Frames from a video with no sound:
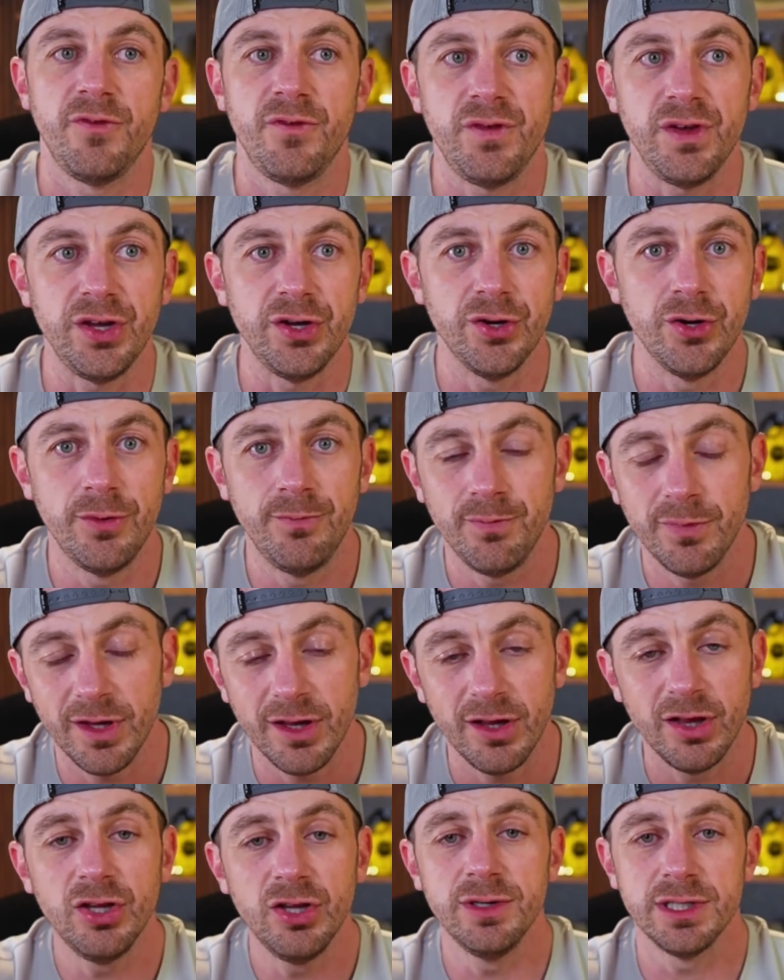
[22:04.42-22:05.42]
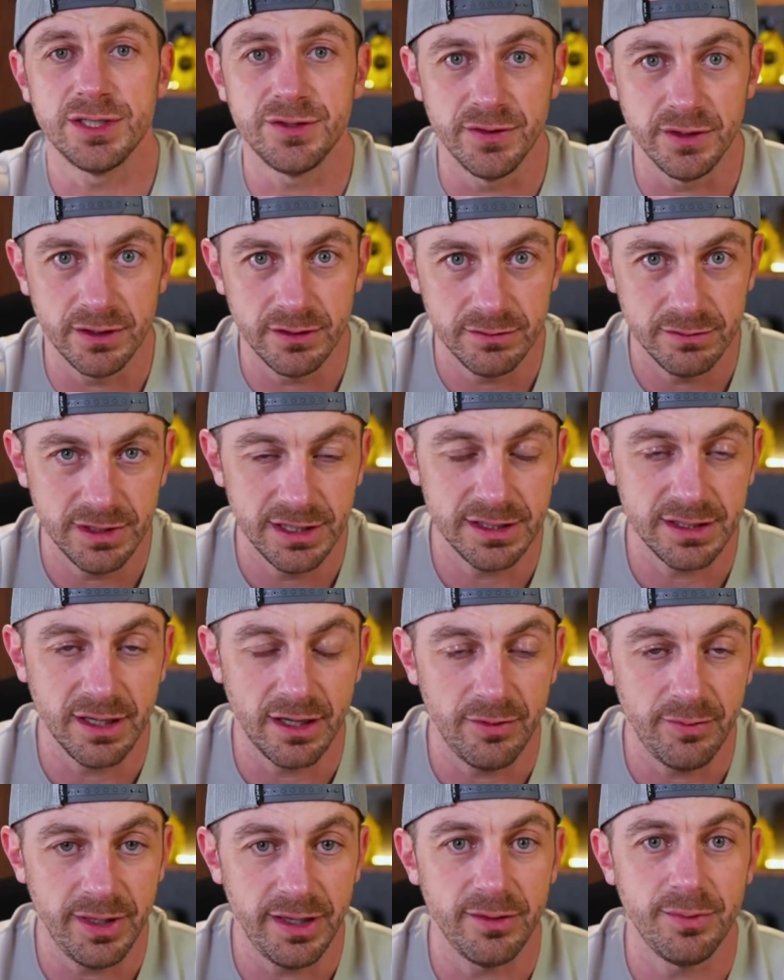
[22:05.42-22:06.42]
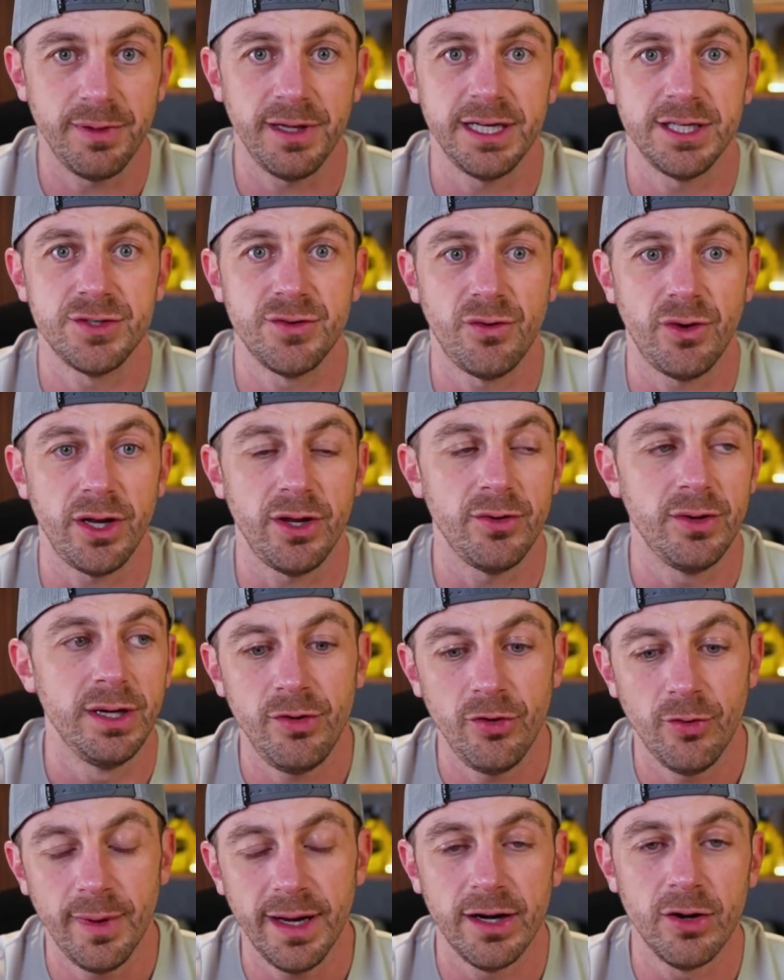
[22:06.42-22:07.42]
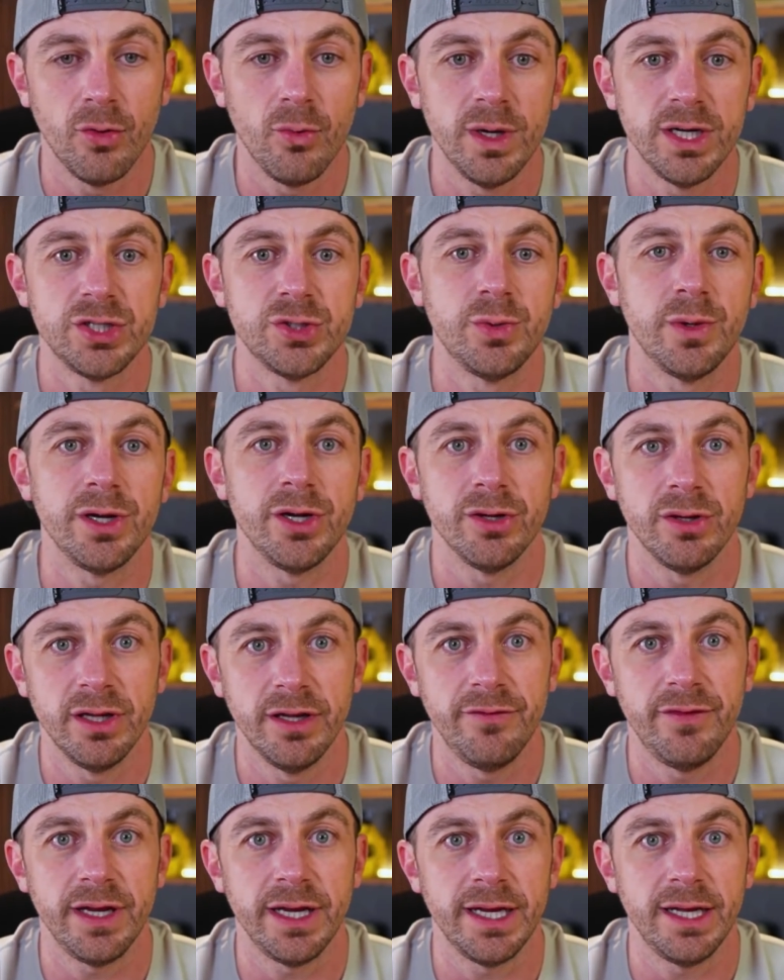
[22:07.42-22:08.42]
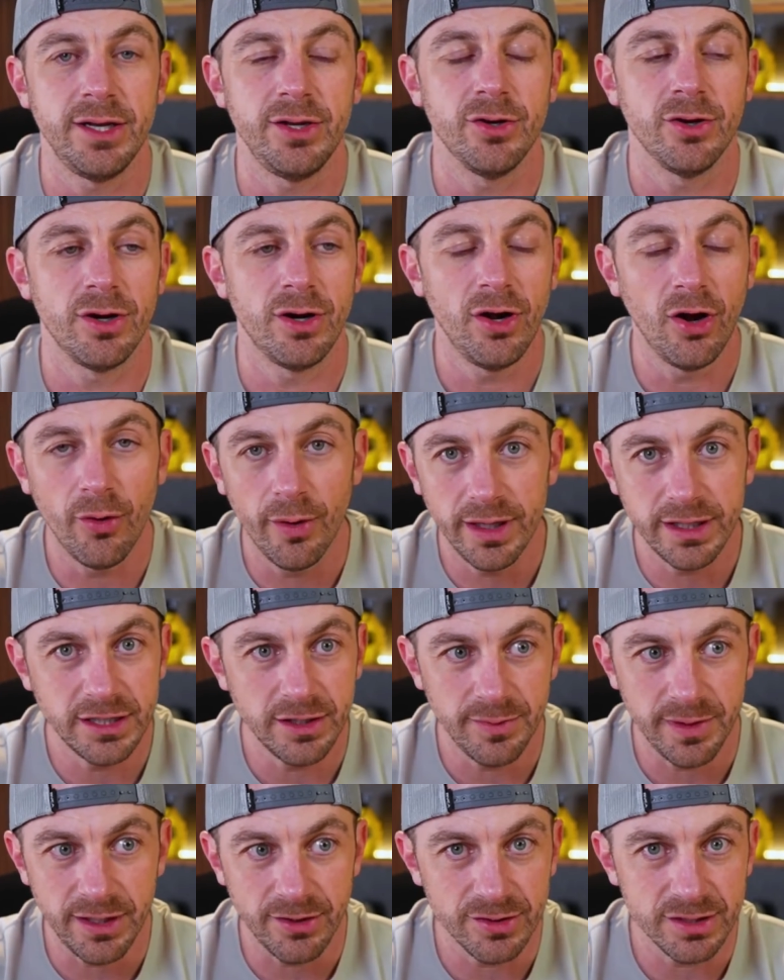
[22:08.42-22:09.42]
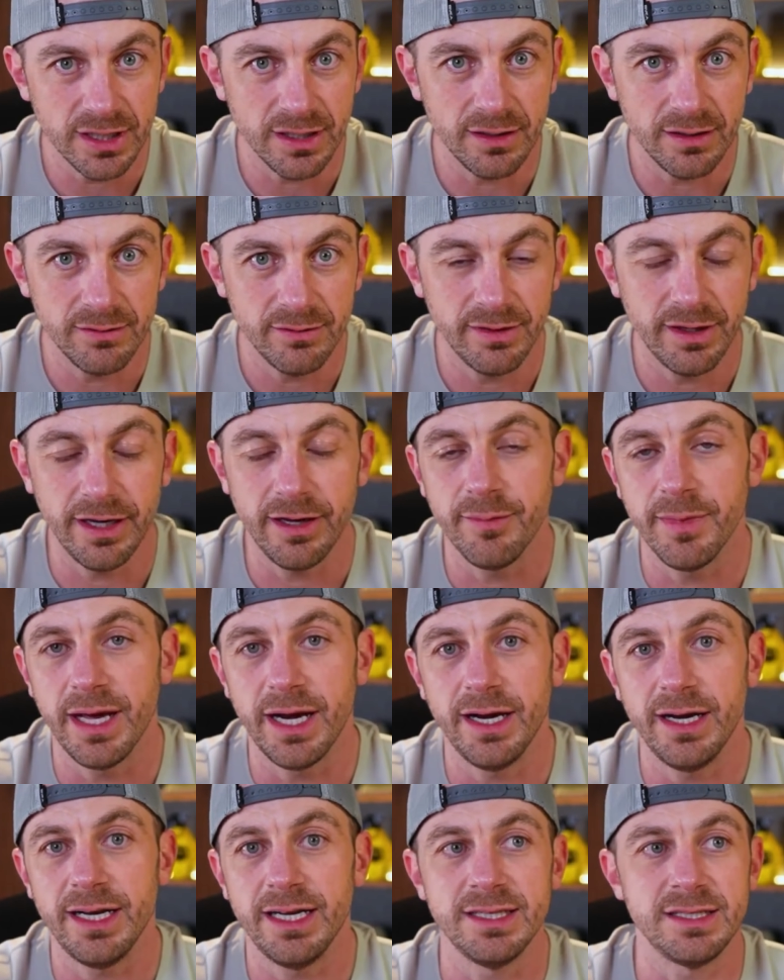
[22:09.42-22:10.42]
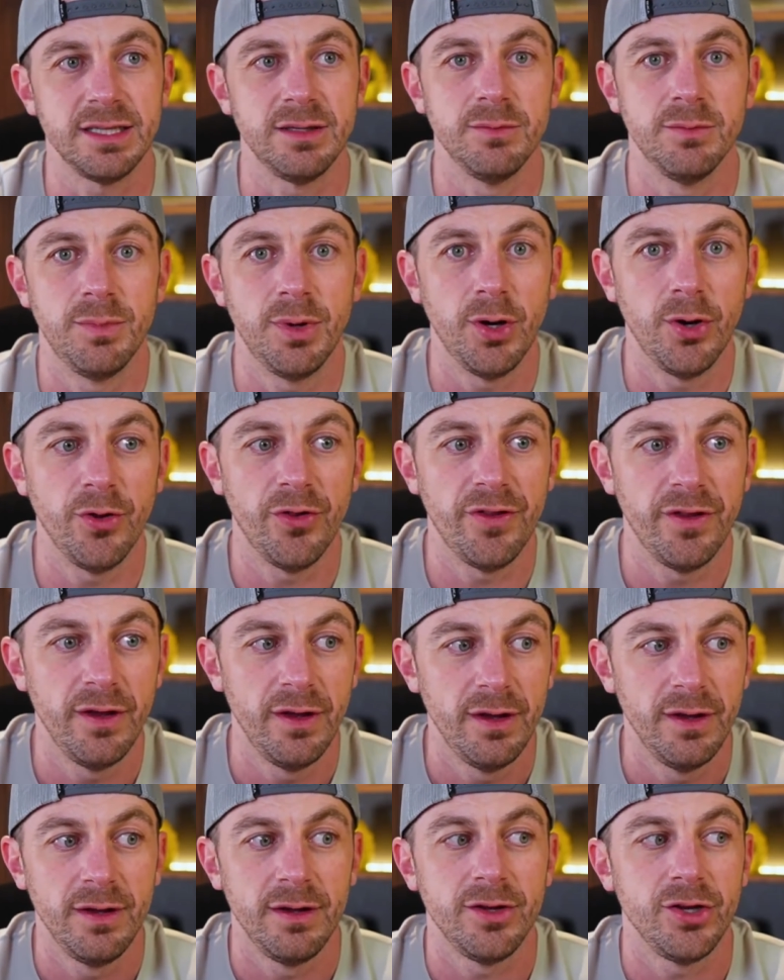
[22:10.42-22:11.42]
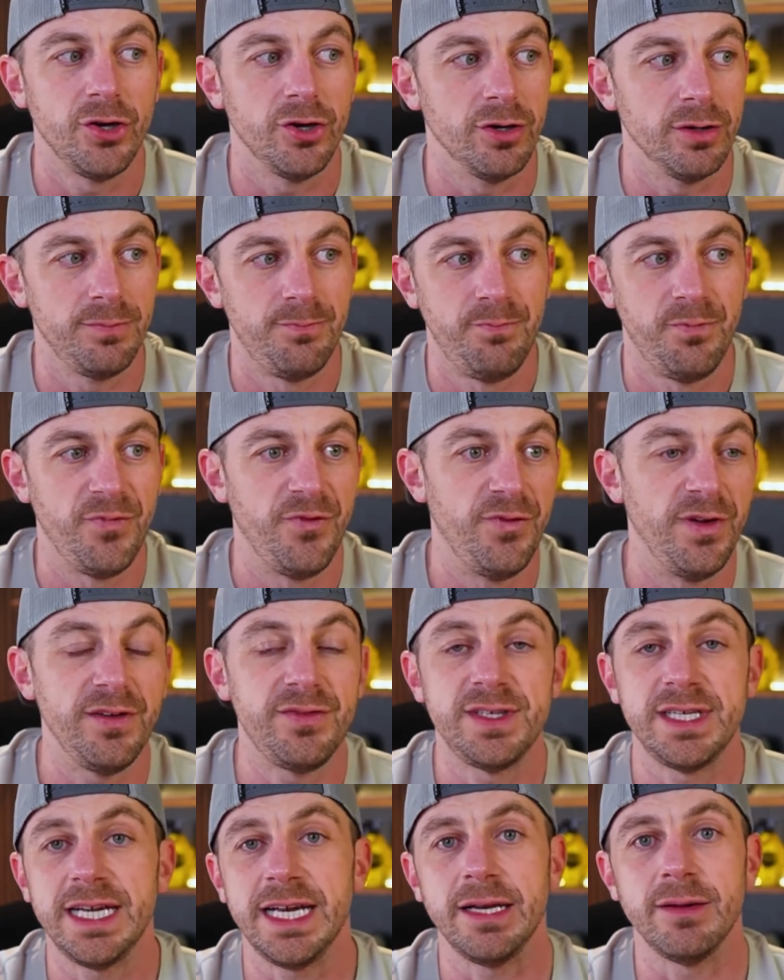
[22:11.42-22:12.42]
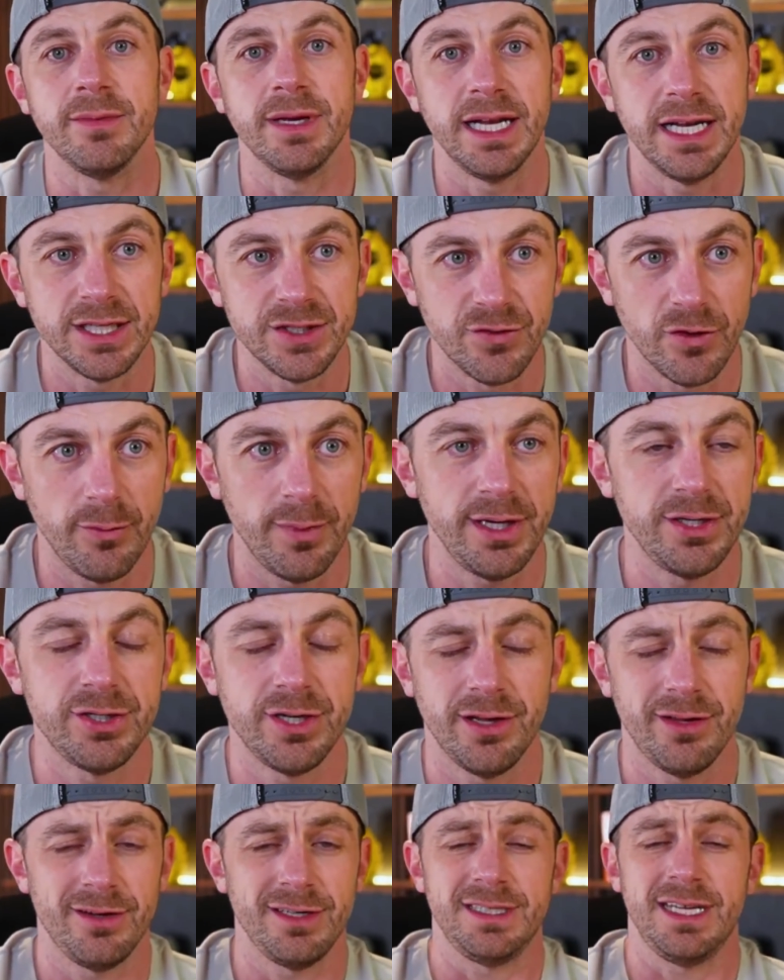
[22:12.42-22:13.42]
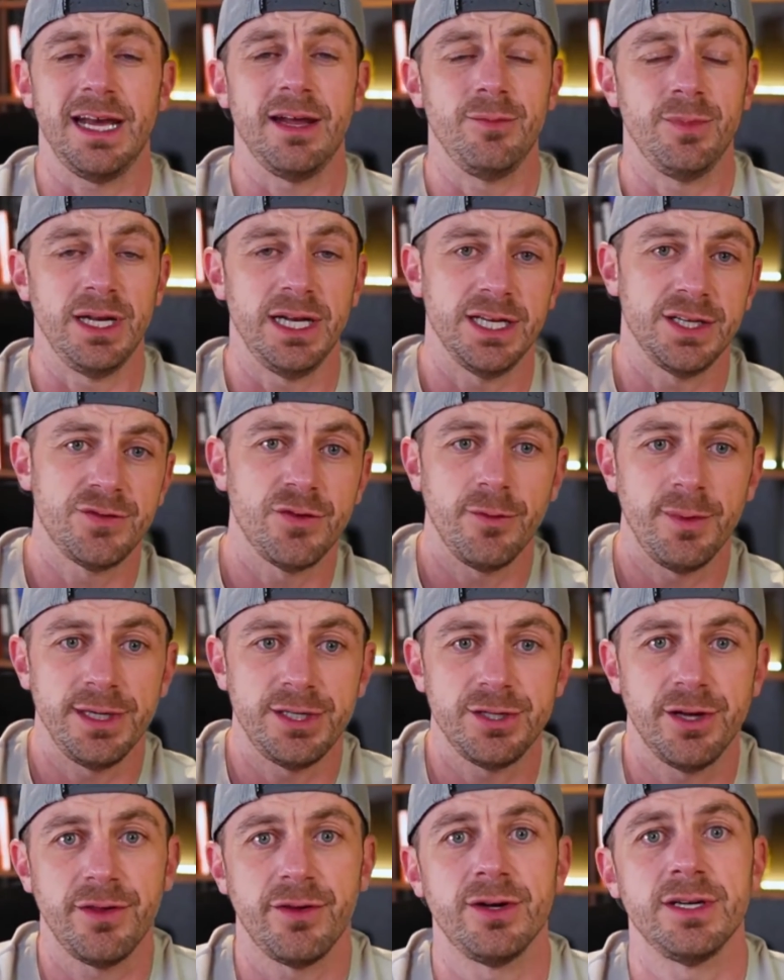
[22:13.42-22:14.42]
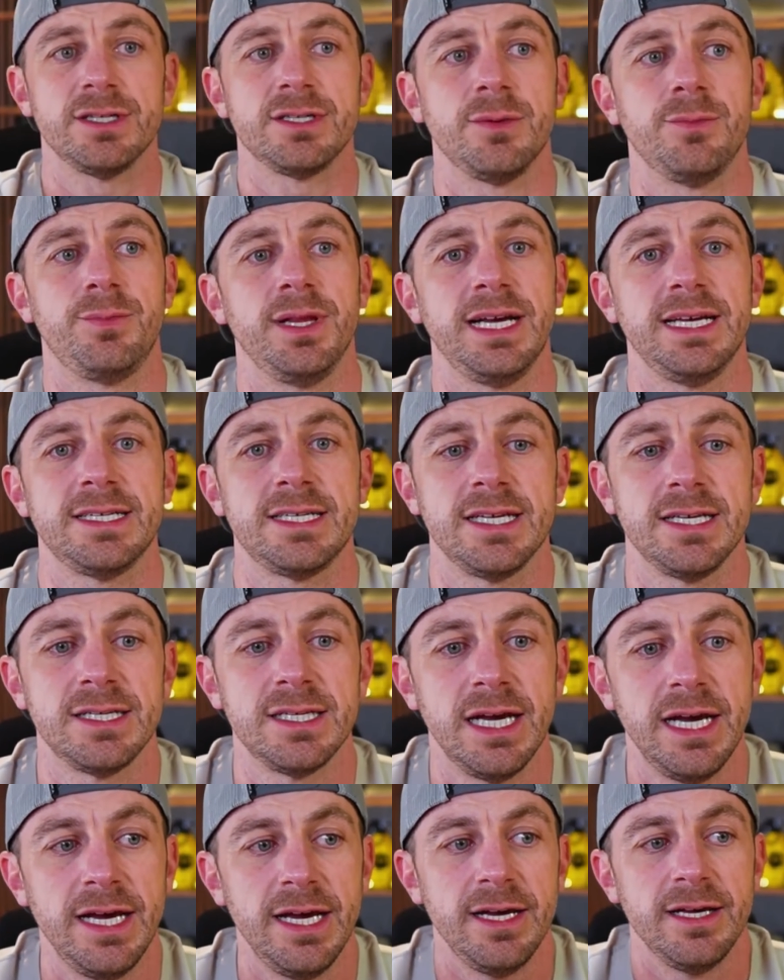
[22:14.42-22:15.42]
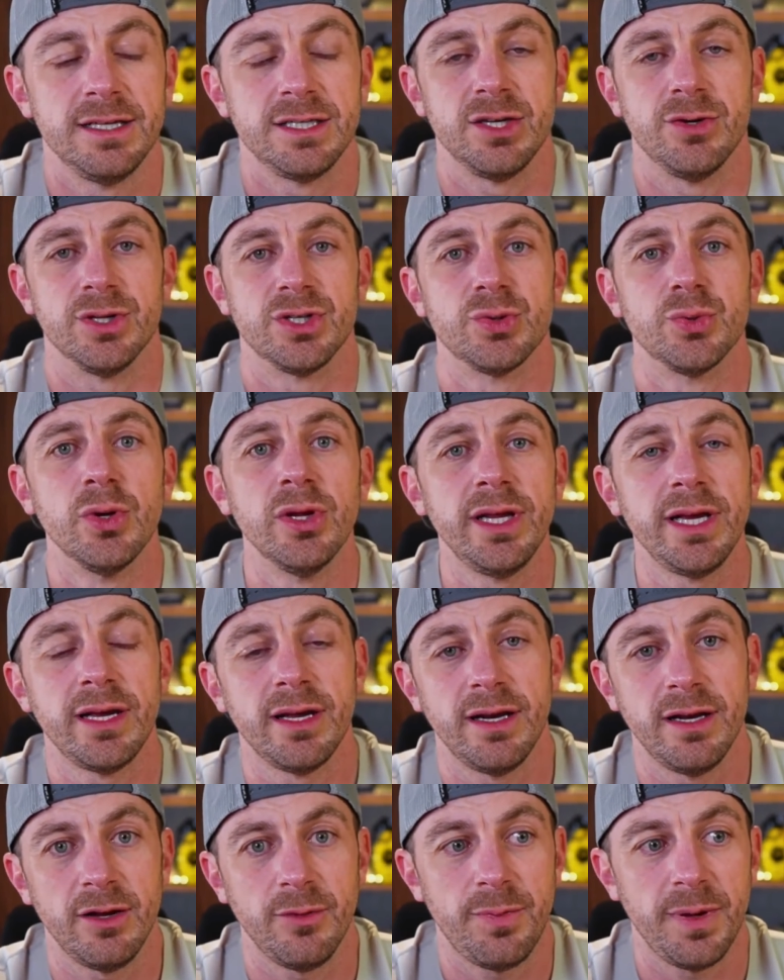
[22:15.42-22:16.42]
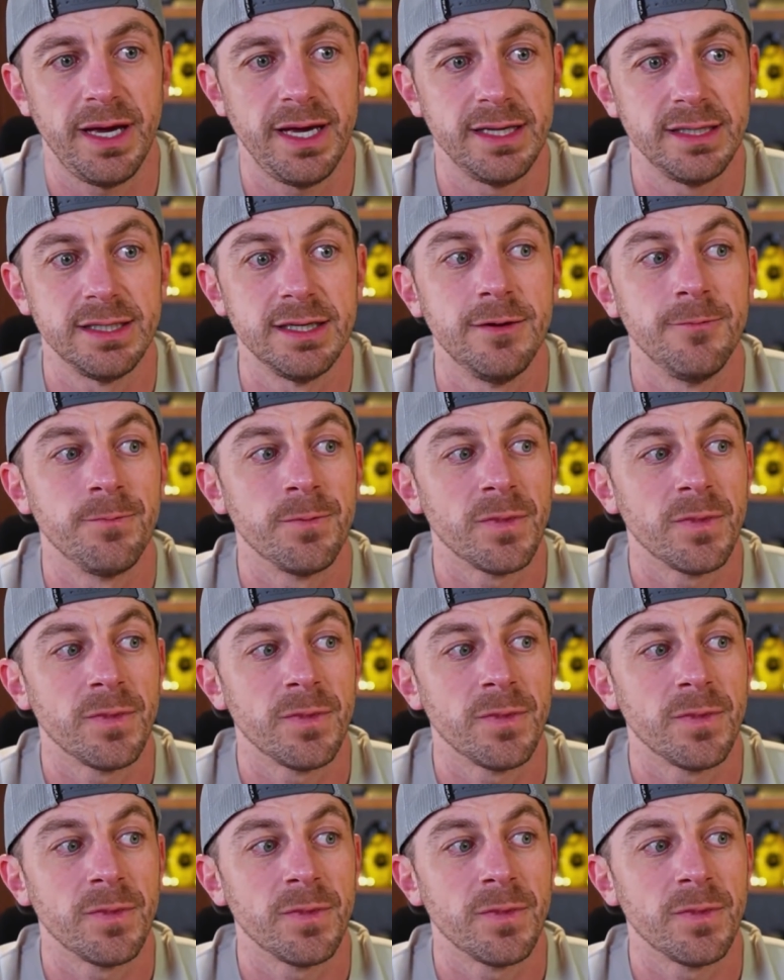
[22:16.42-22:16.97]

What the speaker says: feel, Louisville is going to be the place for you. No matter which one you're living in, you're going to be using the amenities in both. You're 15 minutes from each other, 10 minutes from each other in some places. So it's really going to depend.